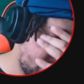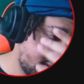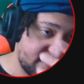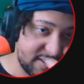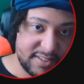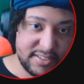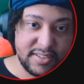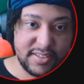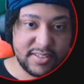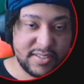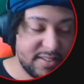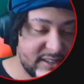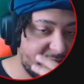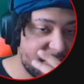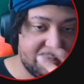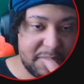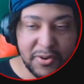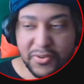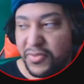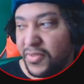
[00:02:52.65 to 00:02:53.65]
Cause like, look
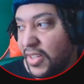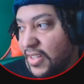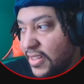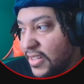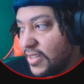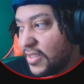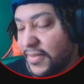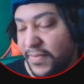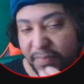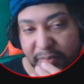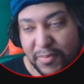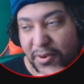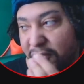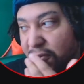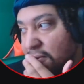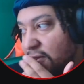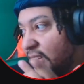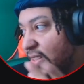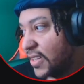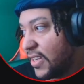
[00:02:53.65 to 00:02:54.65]
at bro. Like, look at
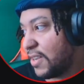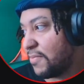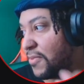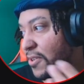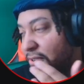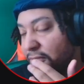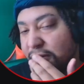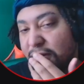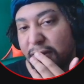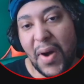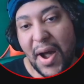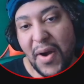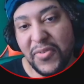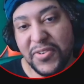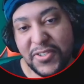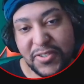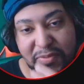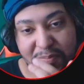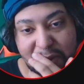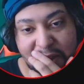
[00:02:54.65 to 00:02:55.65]
bro. Like, look at bro. Why
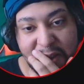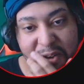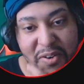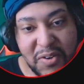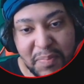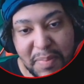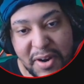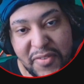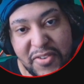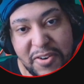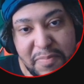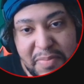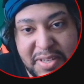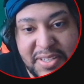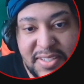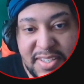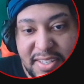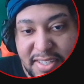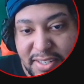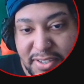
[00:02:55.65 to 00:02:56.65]
would you be above your
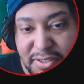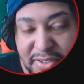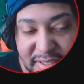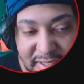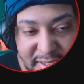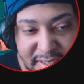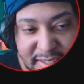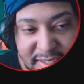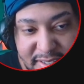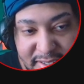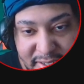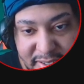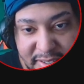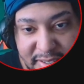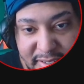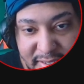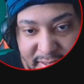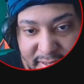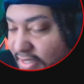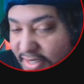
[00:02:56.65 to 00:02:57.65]
PC doing this,
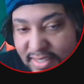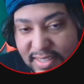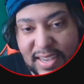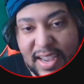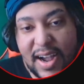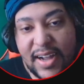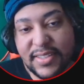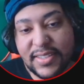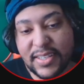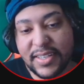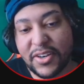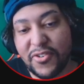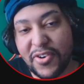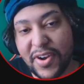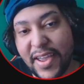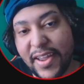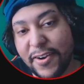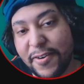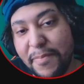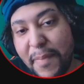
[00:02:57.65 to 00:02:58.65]
dude? This is content
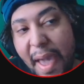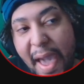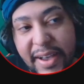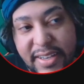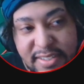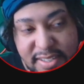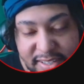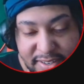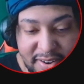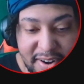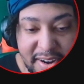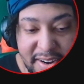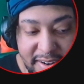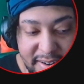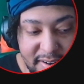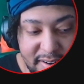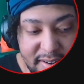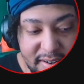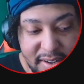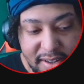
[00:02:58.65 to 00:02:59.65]
creator maxing right here.